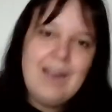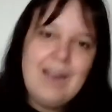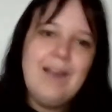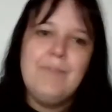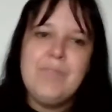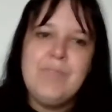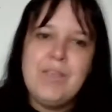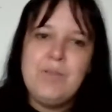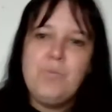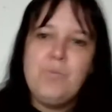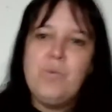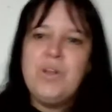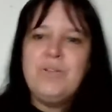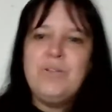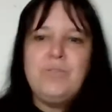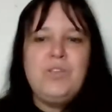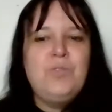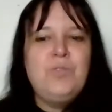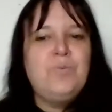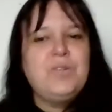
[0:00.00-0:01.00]
you
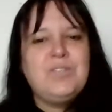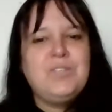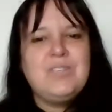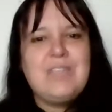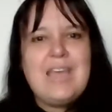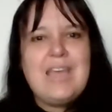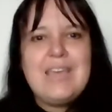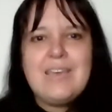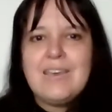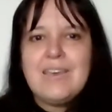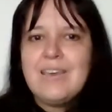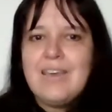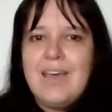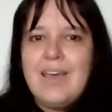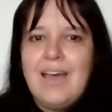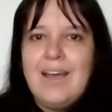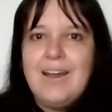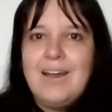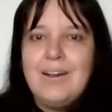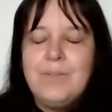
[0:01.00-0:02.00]
would think,
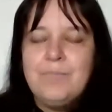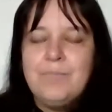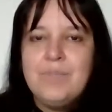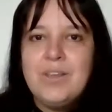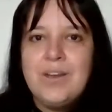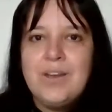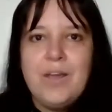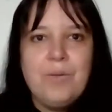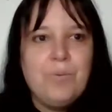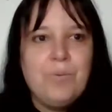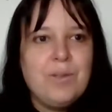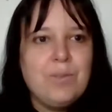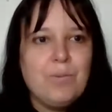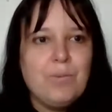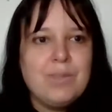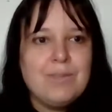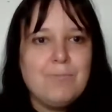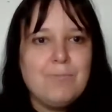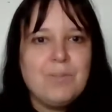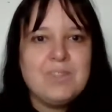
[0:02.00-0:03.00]

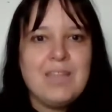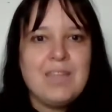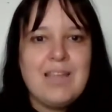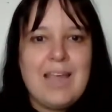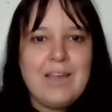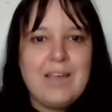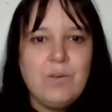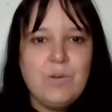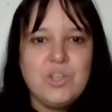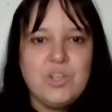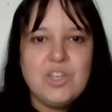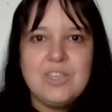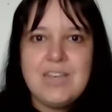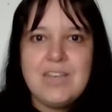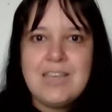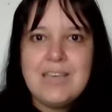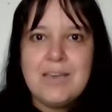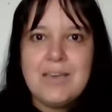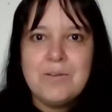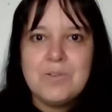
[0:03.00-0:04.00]
with the language that
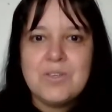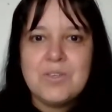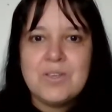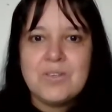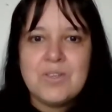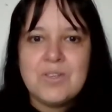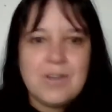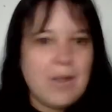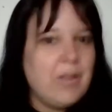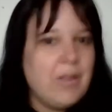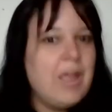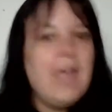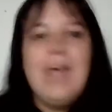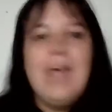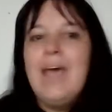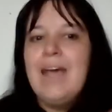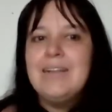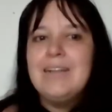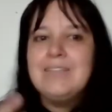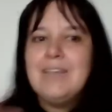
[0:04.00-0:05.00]
he uses, and
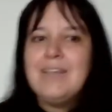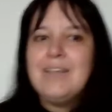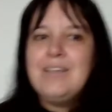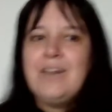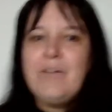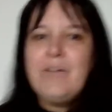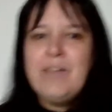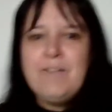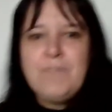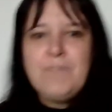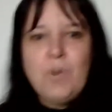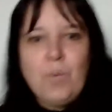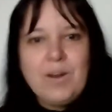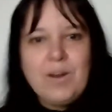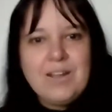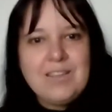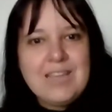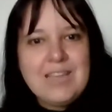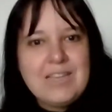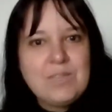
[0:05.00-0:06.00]
if you're
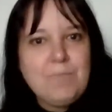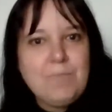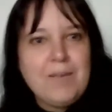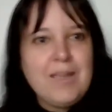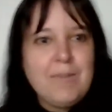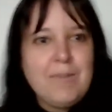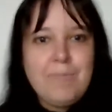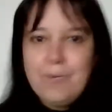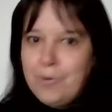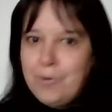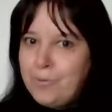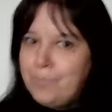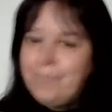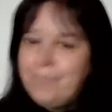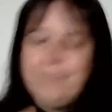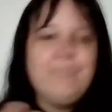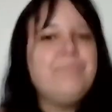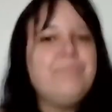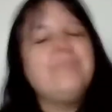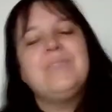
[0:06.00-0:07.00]
one of these people
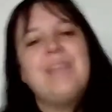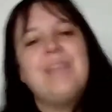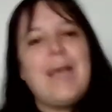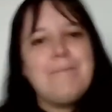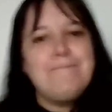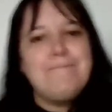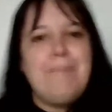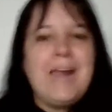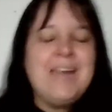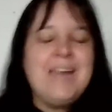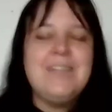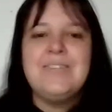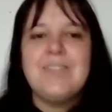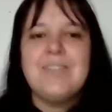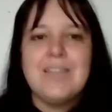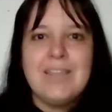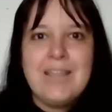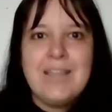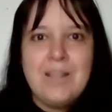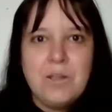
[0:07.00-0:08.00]
that
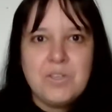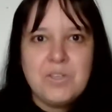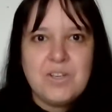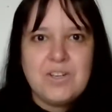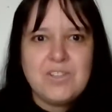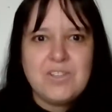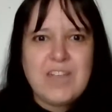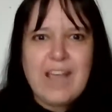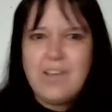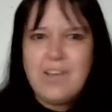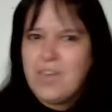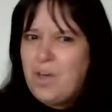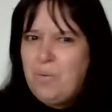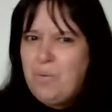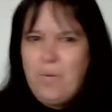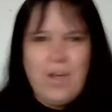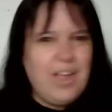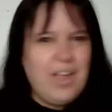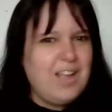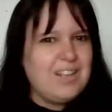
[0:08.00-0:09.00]
basically looks at the town and go,
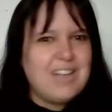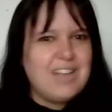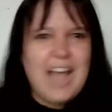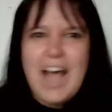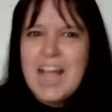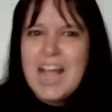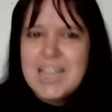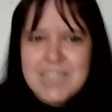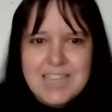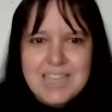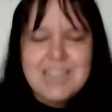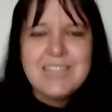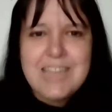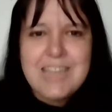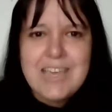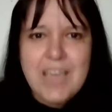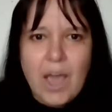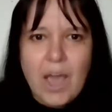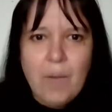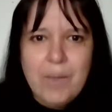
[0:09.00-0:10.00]
"What on earth is
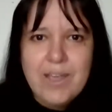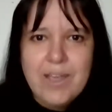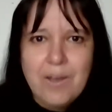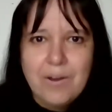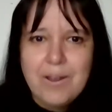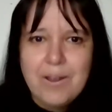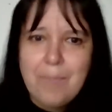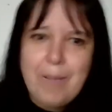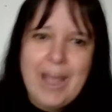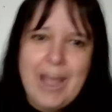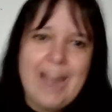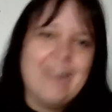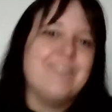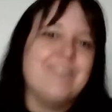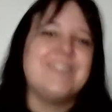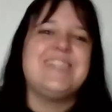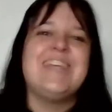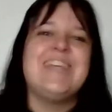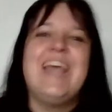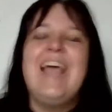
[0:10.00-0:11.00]
he going on
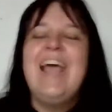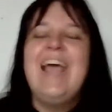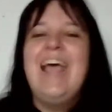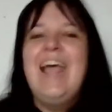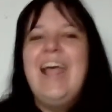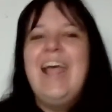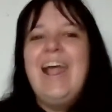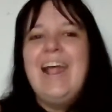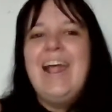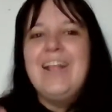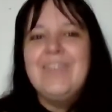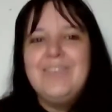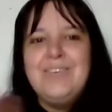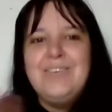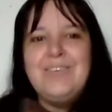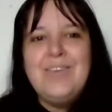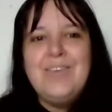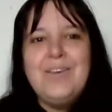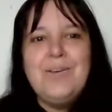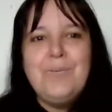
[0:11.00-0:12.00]
about?"
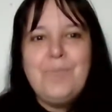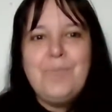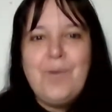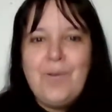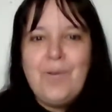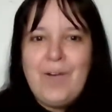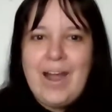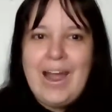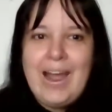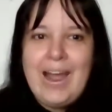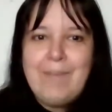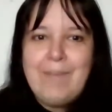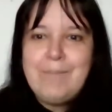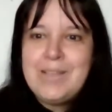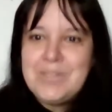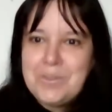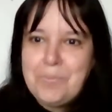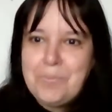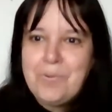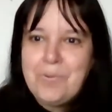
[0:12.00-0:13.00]
You will be
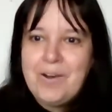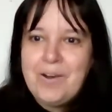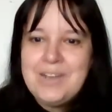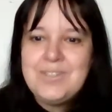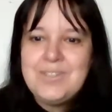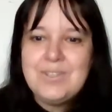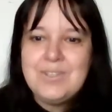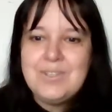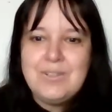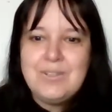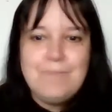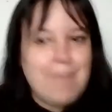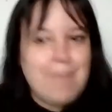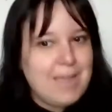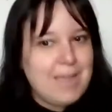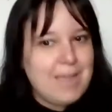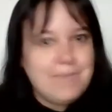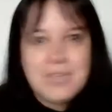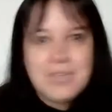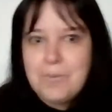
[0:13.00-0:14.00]
surprised. You may
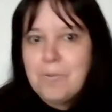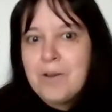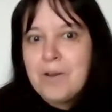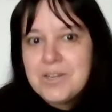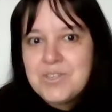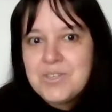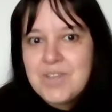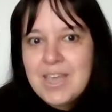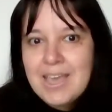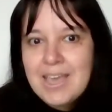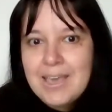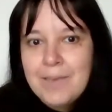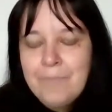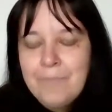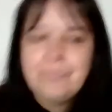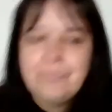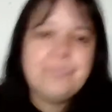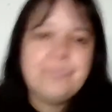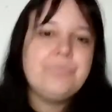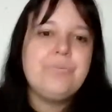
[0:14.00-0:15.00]
be surprised to hear
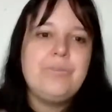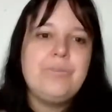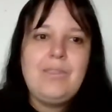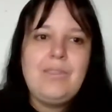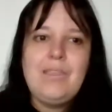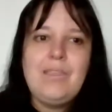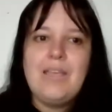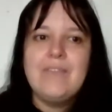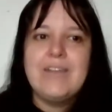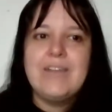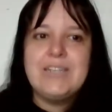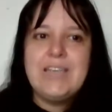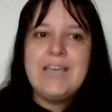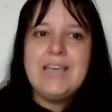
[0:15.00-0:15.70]
that he